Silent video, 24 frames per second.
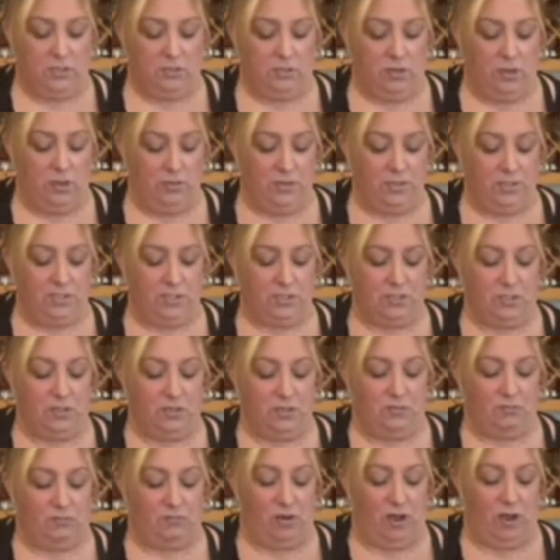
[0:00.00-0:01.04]
This is
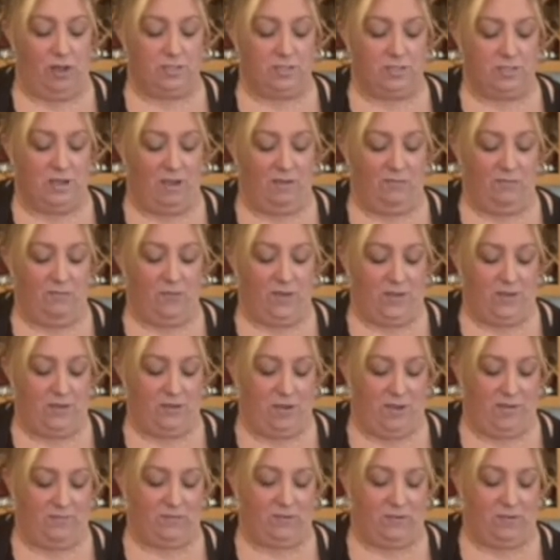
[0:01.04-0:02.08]
good raw stuff when
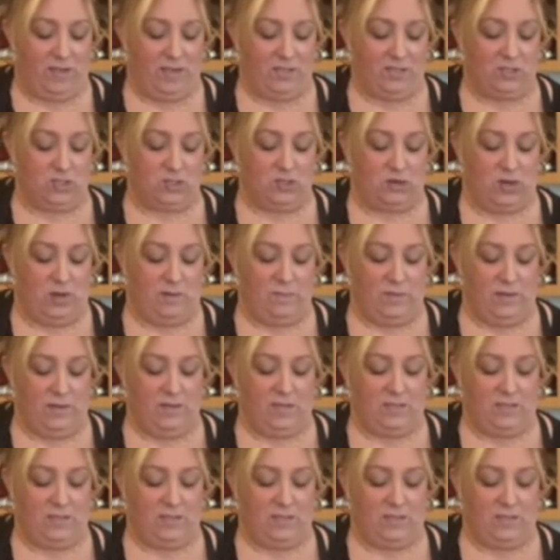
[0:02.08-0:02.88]
you have to like scrape it